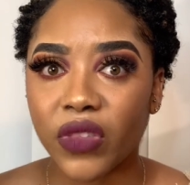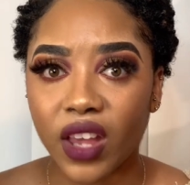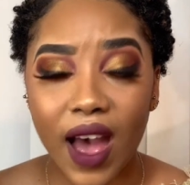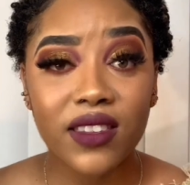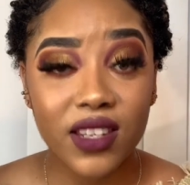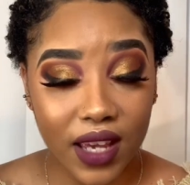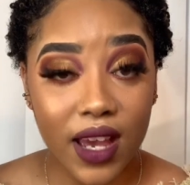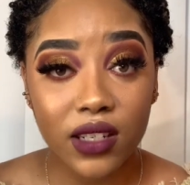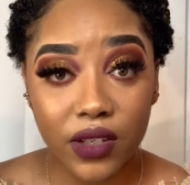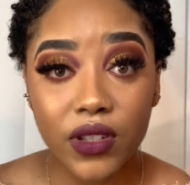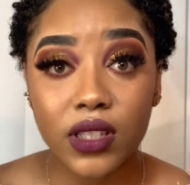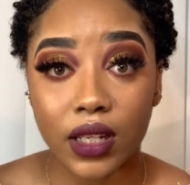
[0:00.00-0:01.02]
at the end
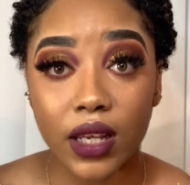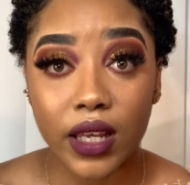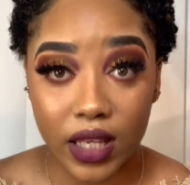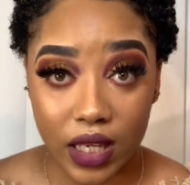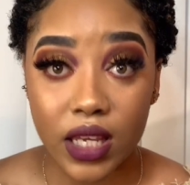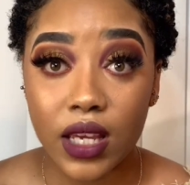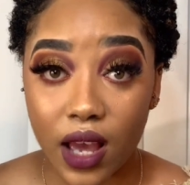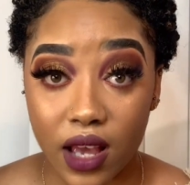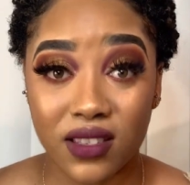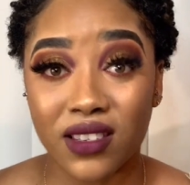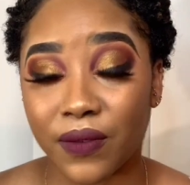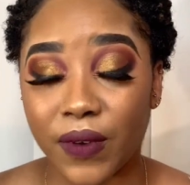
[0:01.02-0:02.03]
of the day, he has
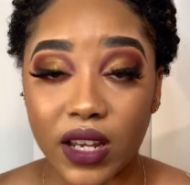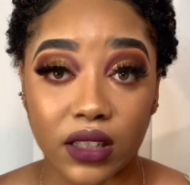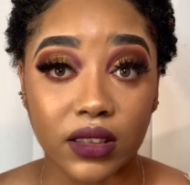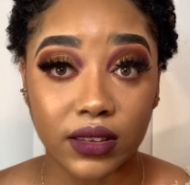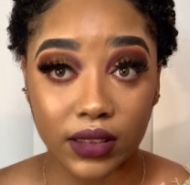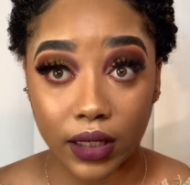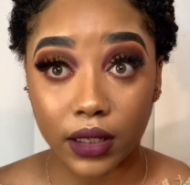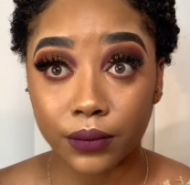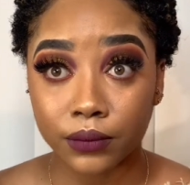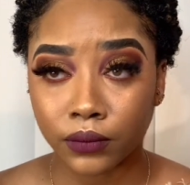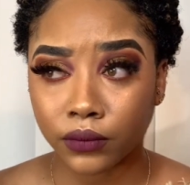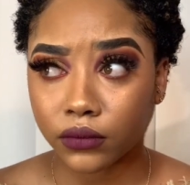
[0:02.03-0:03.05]
the final say.
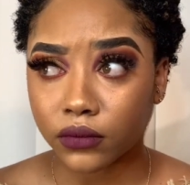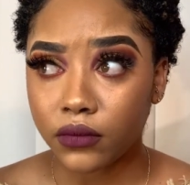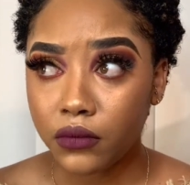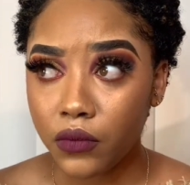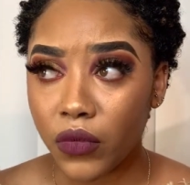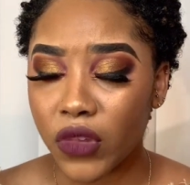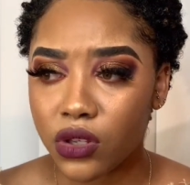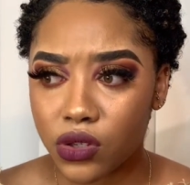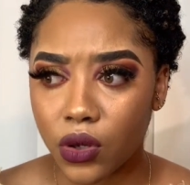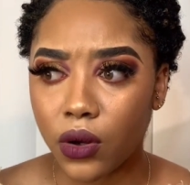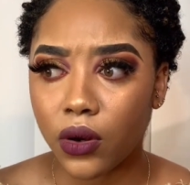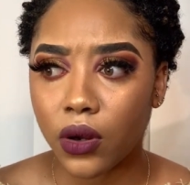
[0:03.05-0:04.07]

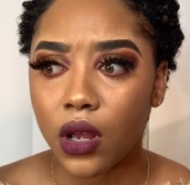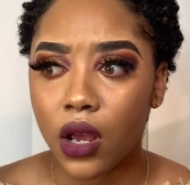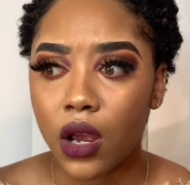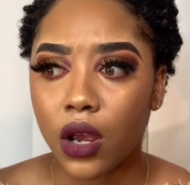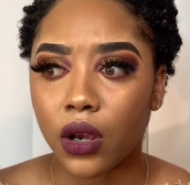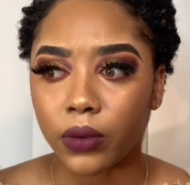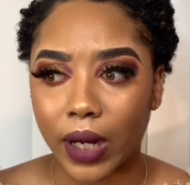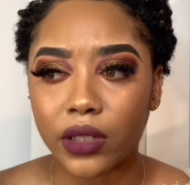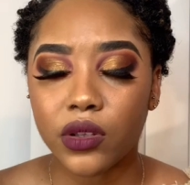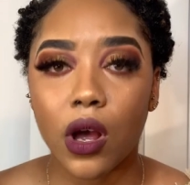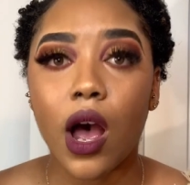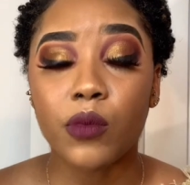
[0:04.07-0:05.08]
So right
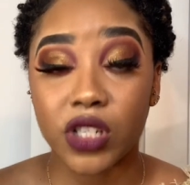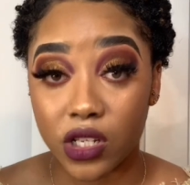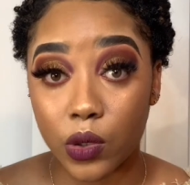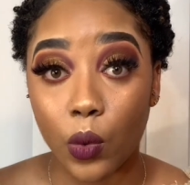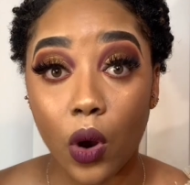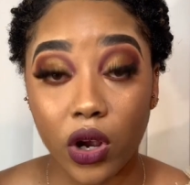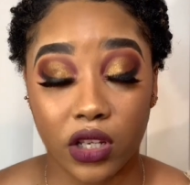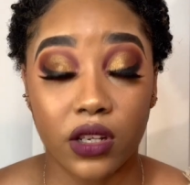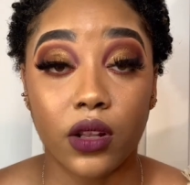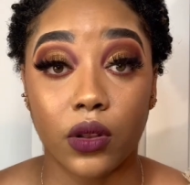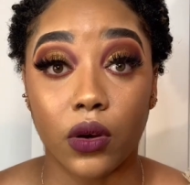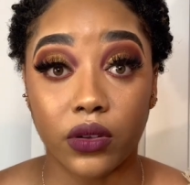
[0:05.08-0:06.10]
now I'm just walking
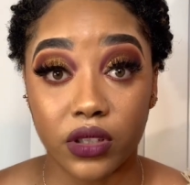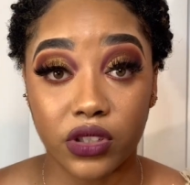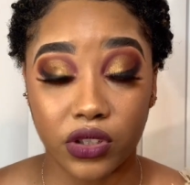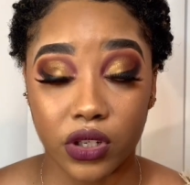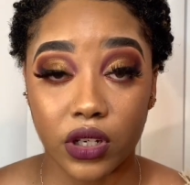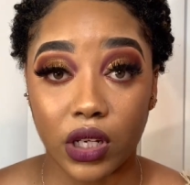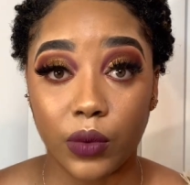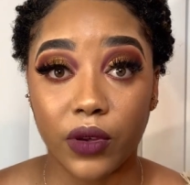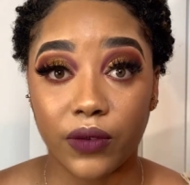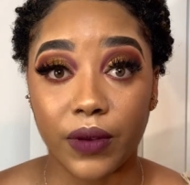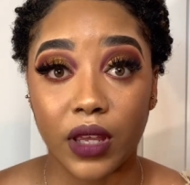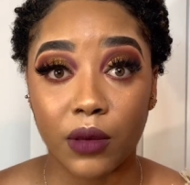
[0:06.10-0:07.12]
along this journey with
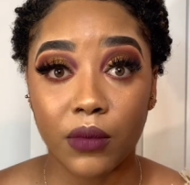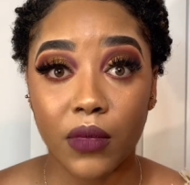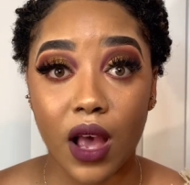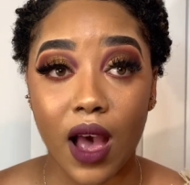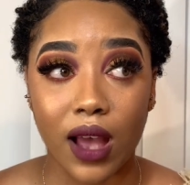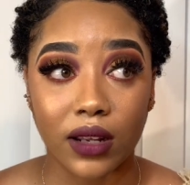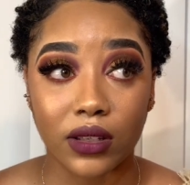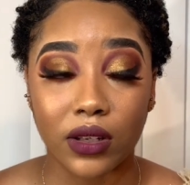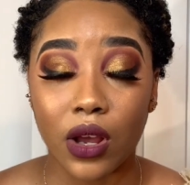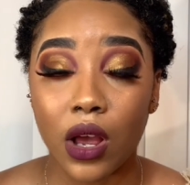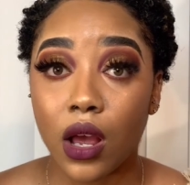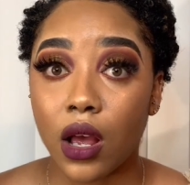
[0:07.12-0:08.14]
him and
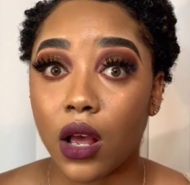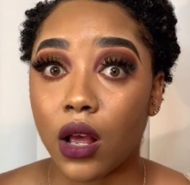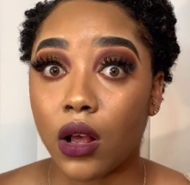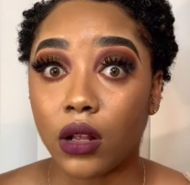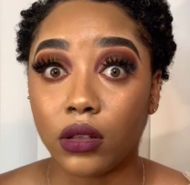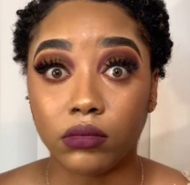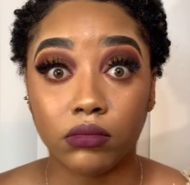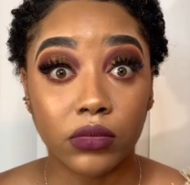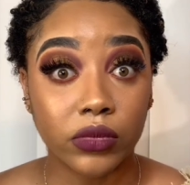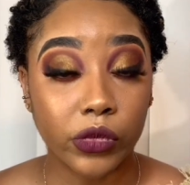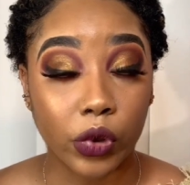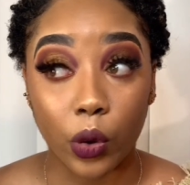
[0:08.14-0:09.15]

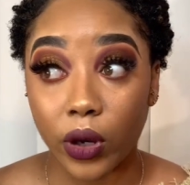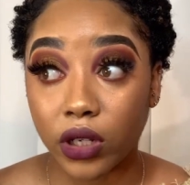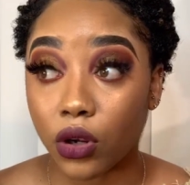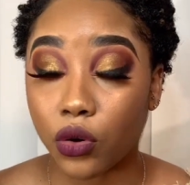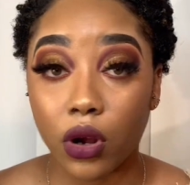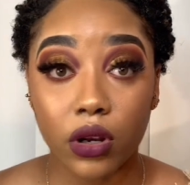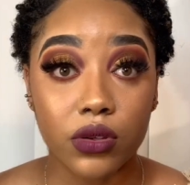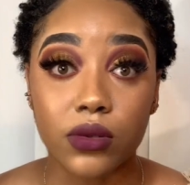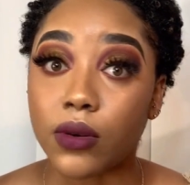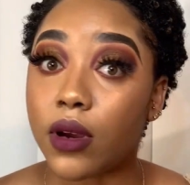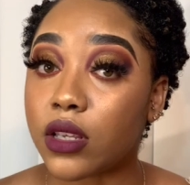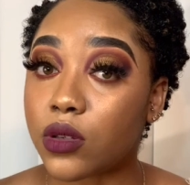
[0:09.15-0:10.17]
going according to
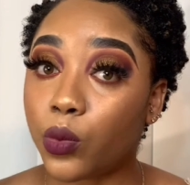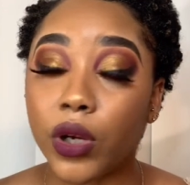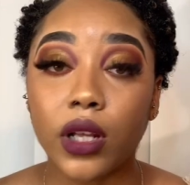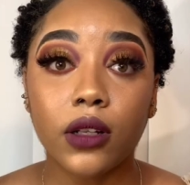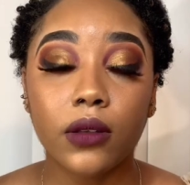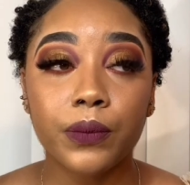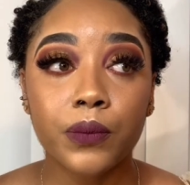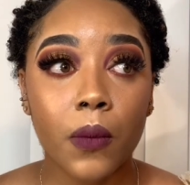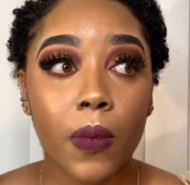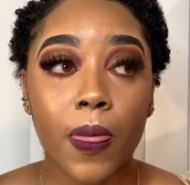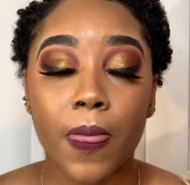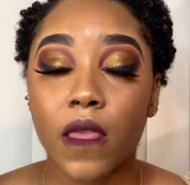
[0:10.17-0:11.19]
his will,
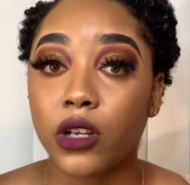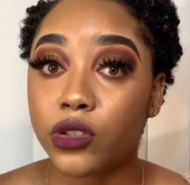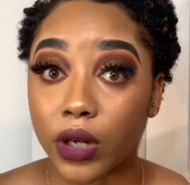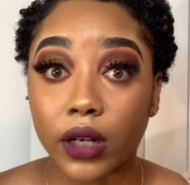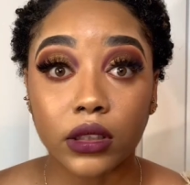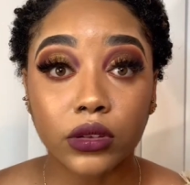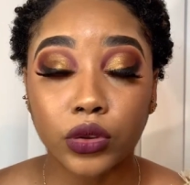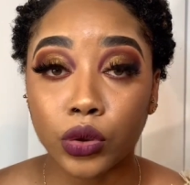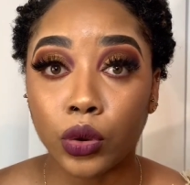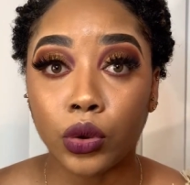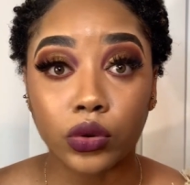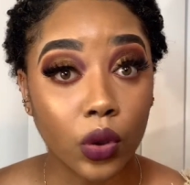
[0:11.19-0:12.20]
trying
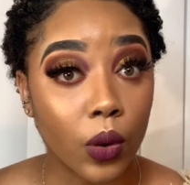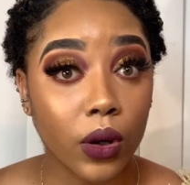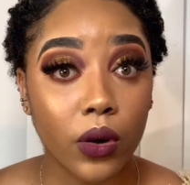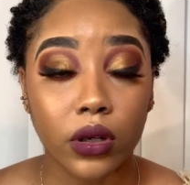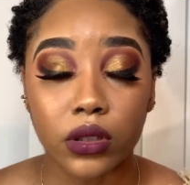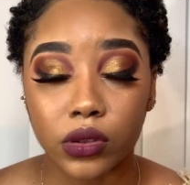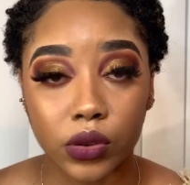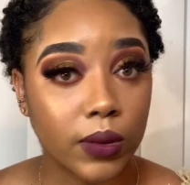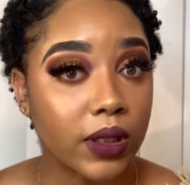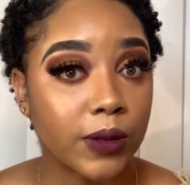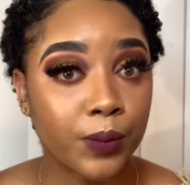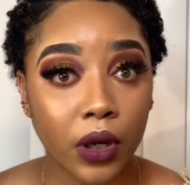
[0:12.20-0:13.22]
to go according to
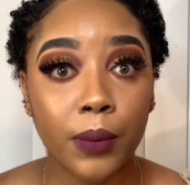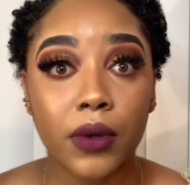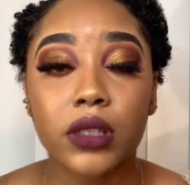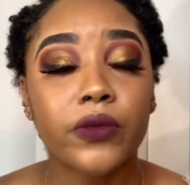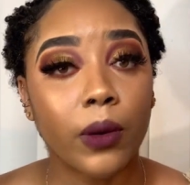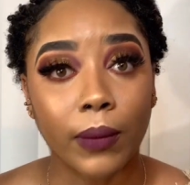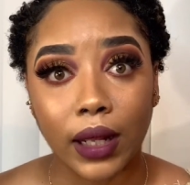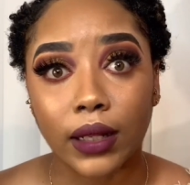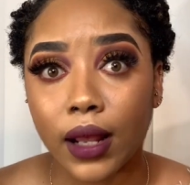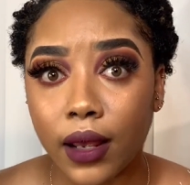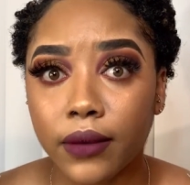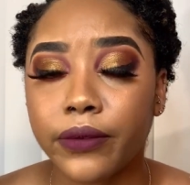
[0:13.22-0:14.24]
his purpose for my
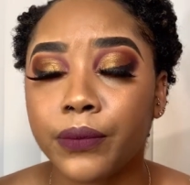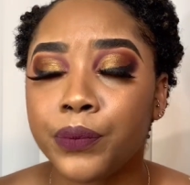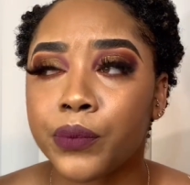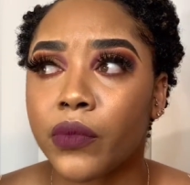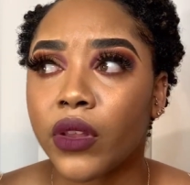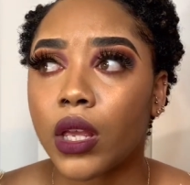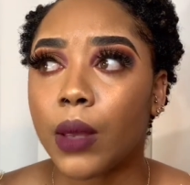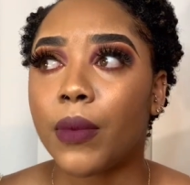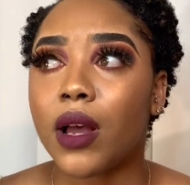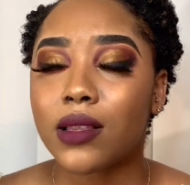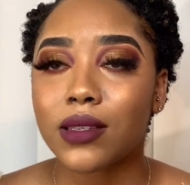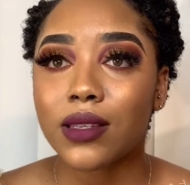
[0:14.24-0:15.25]
life. But